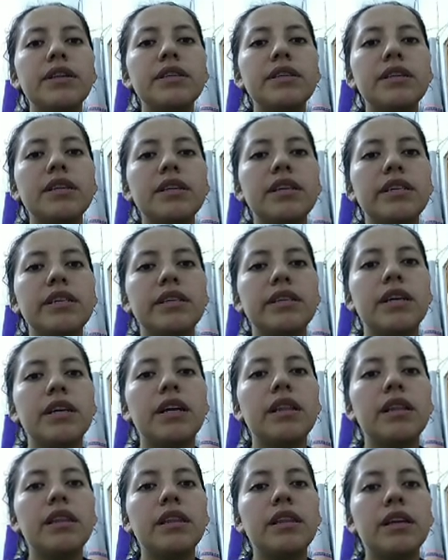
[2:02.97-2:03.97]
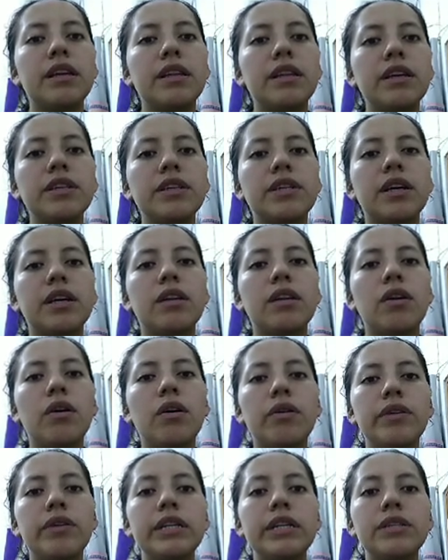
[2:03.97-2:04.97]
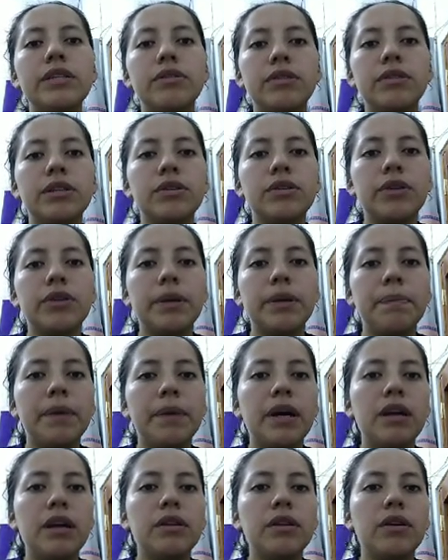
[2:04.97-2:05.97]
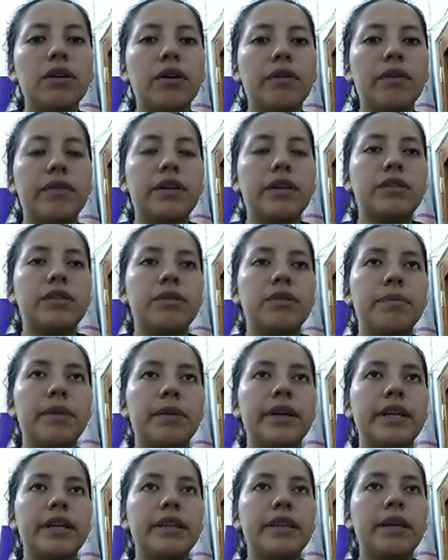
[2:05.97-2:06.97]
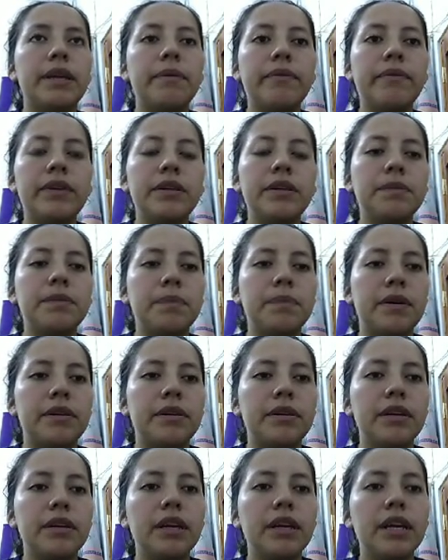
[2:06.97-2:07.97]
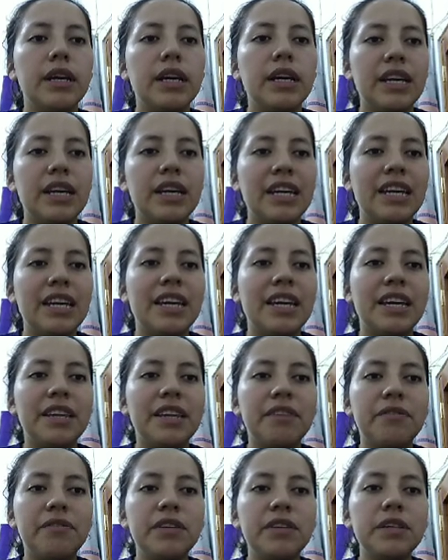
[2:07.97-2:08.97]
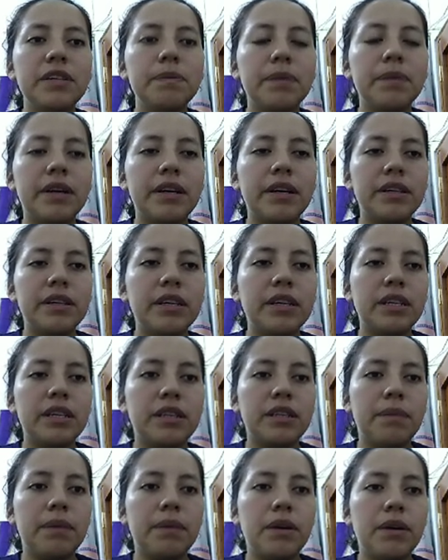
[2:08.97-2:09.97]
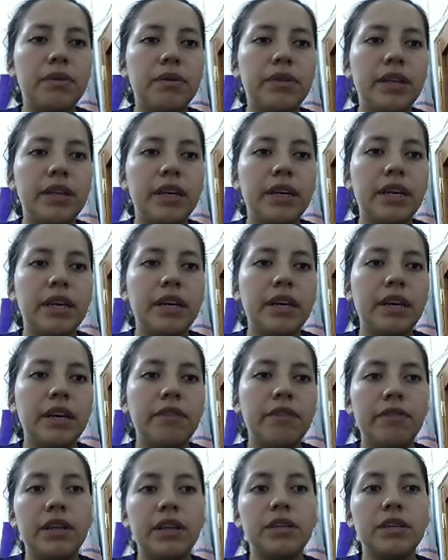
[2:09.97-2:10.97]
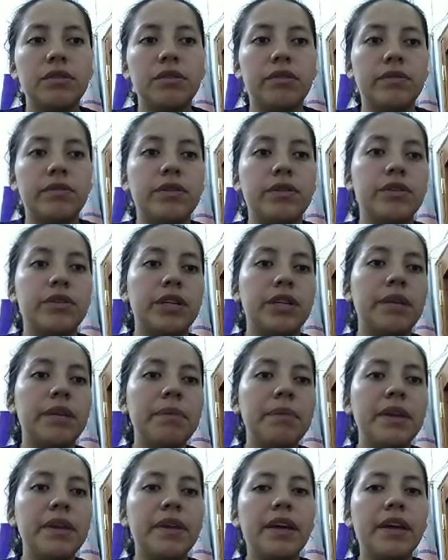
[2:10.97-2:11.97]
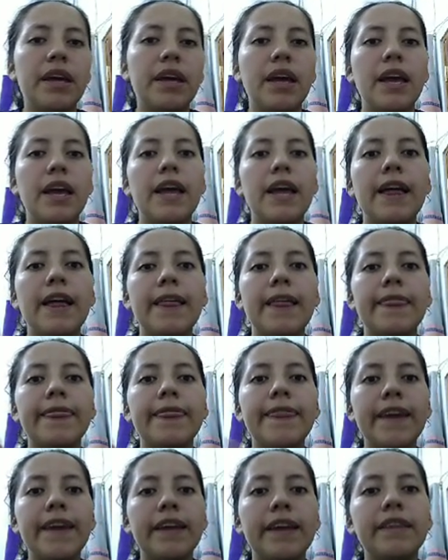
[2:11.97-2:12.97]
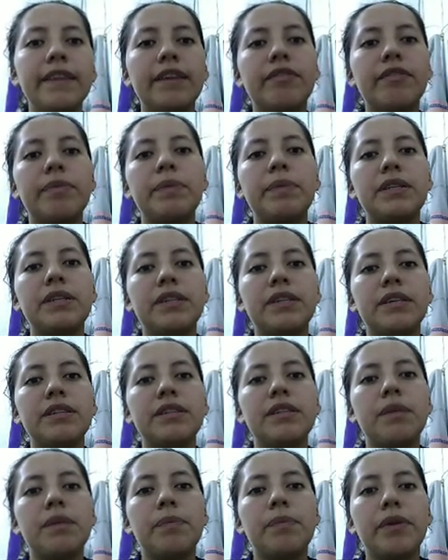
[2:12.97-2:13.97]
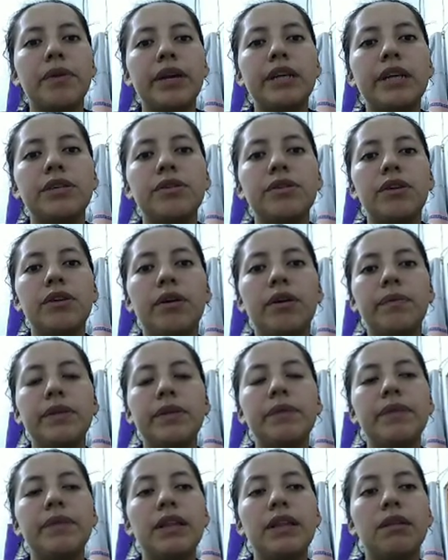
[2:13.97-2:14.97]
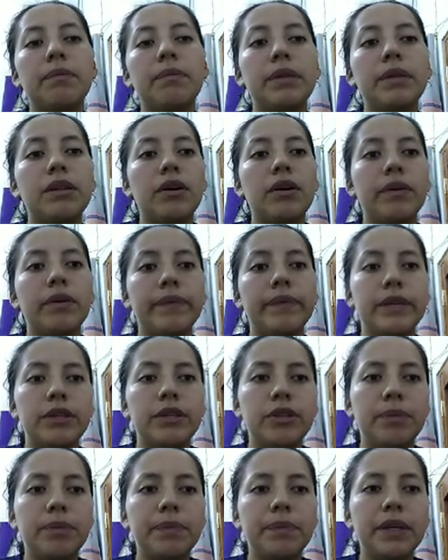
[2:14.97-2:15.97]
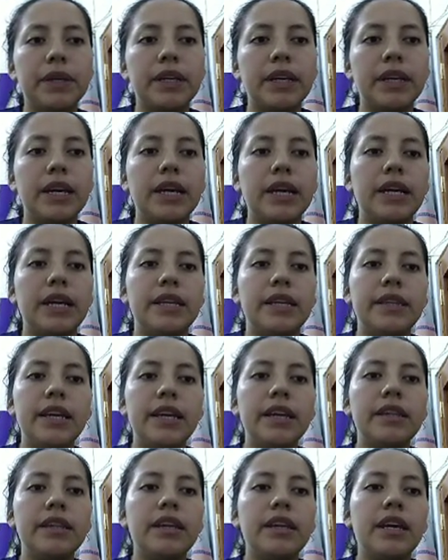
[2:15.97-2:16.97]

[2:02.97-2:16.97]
the initial or introductory part of the summary, the first part. The first part is about the effects of social media. Then represents the progression of development of the topic. Then